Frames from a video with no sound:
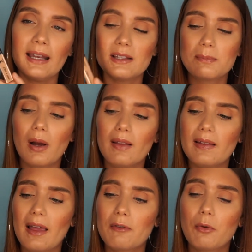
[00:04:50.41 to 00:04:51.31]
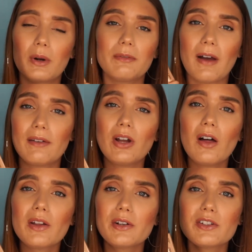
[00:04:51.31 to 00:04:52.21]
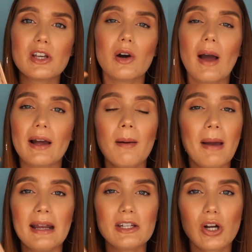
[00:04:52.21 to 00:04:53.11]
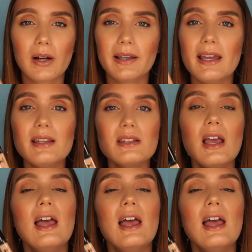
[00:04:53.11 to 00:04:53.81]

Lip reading: It's probably like $4 to $5, so I got mine at Target.